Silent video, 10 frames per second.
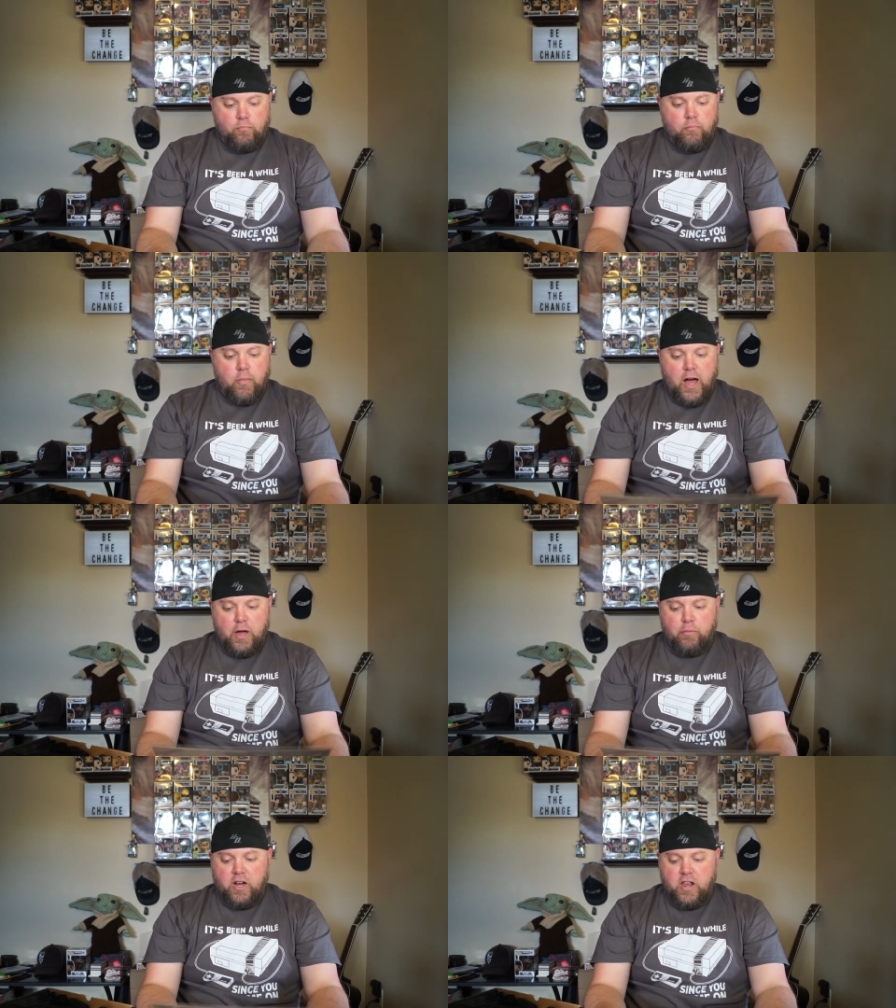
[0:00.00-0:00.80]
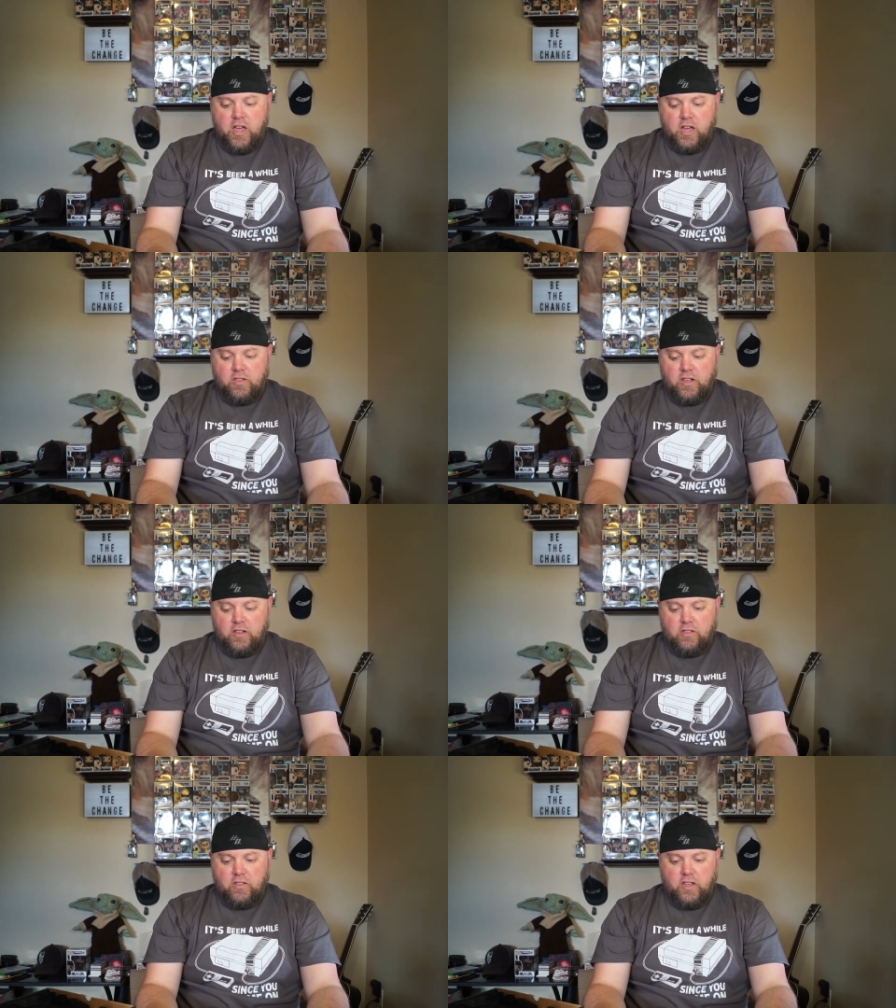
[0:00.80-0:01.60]
my buddy, and
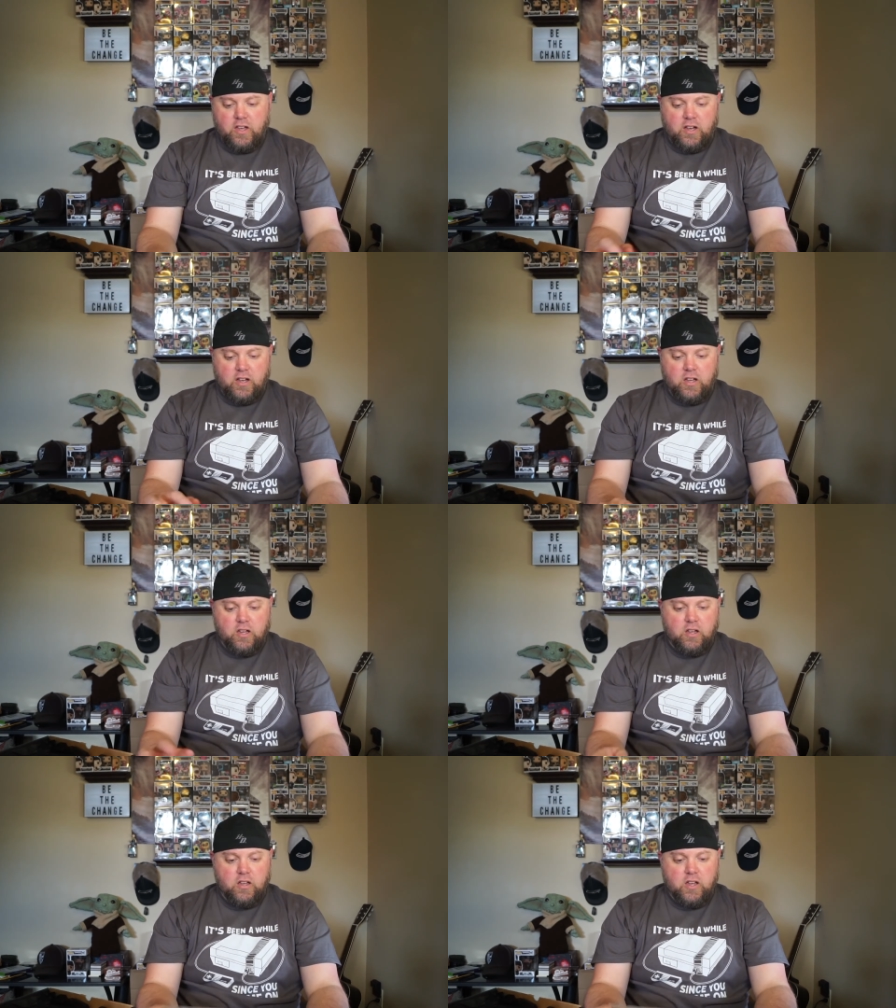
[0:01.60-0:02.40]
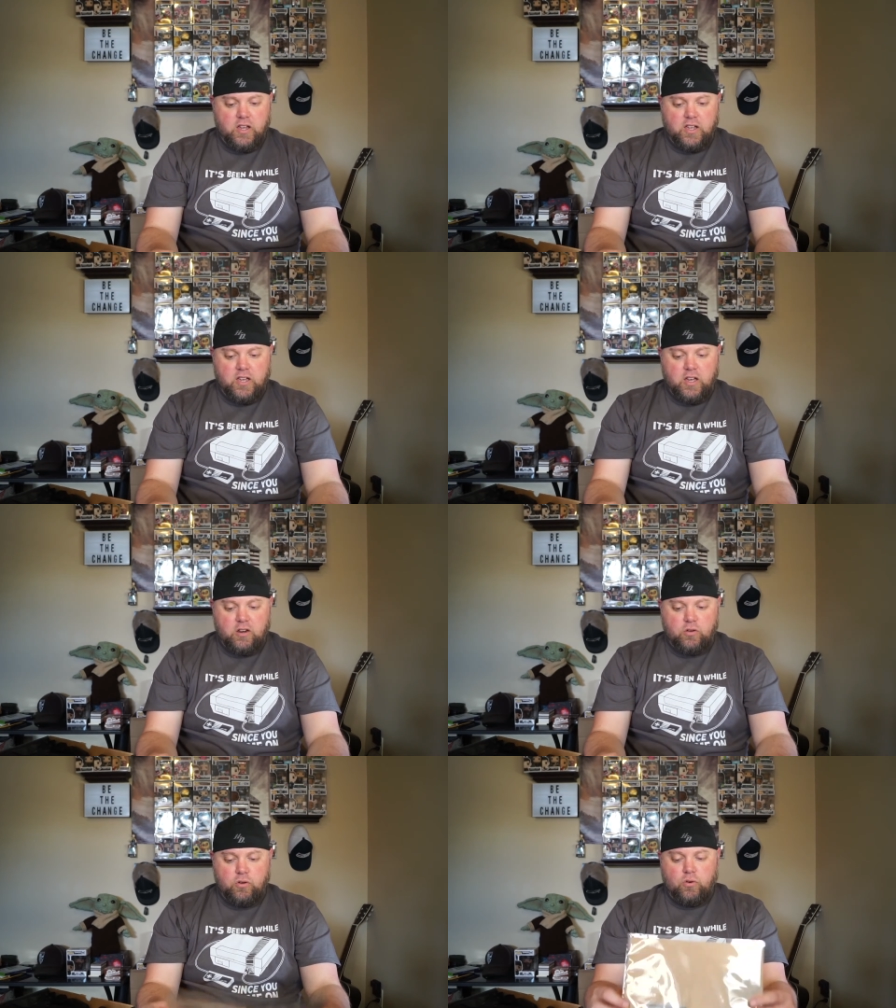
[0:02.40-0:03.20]
then the
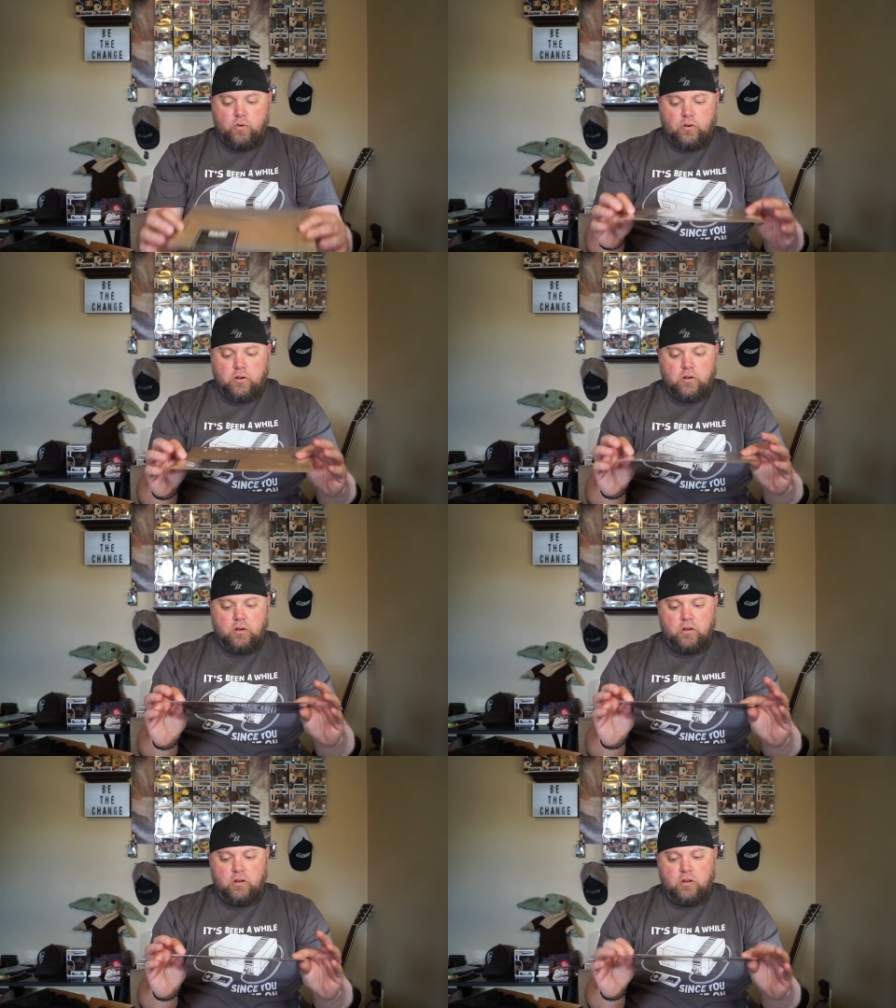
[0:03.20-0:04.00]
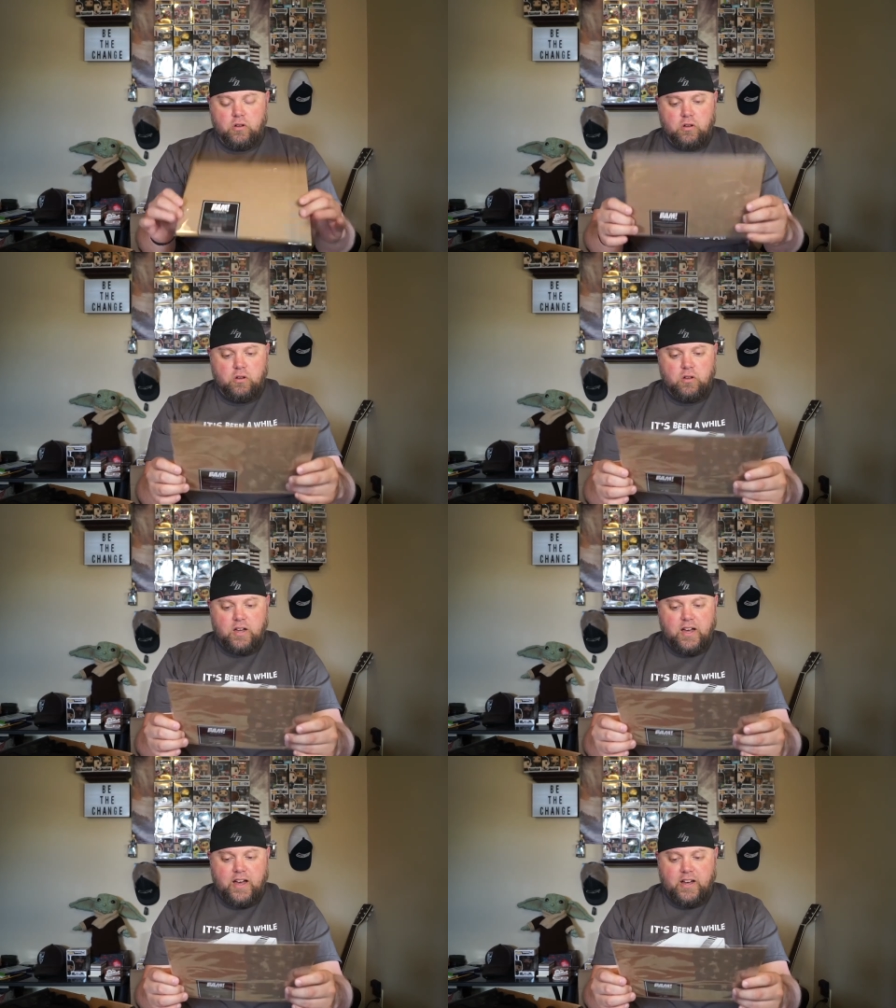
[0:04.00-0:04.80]
kid who,
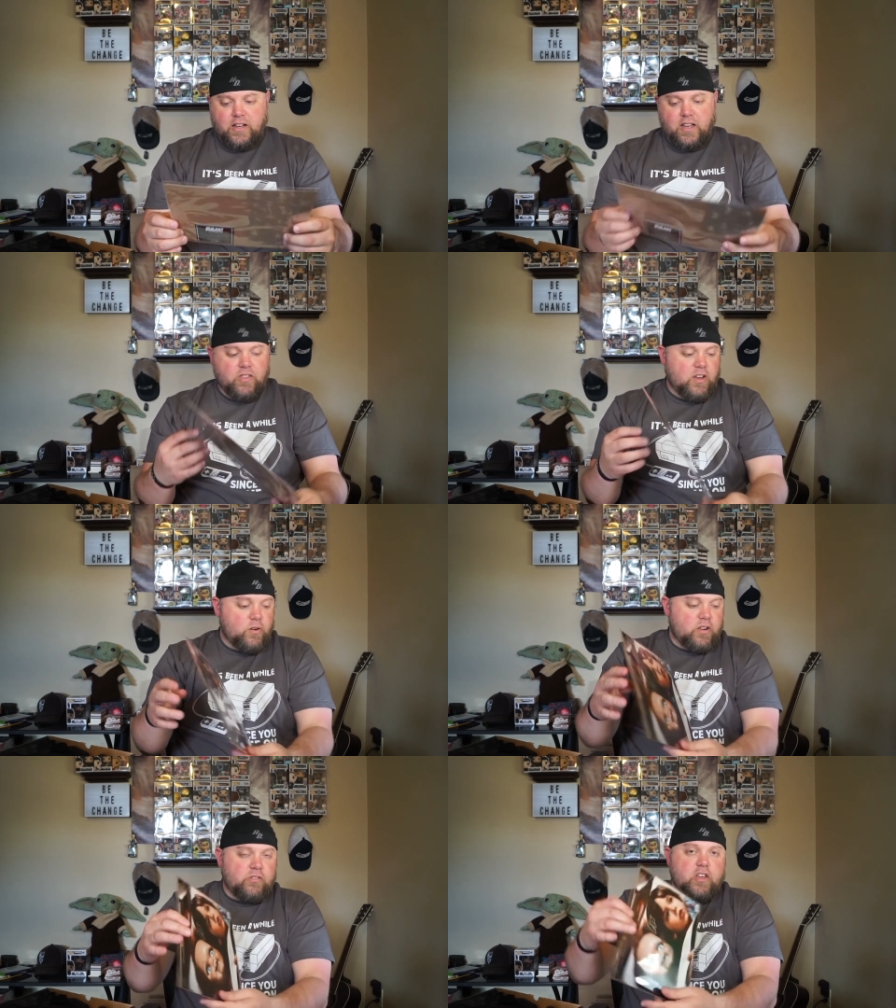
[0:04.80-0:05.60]
I can't think what his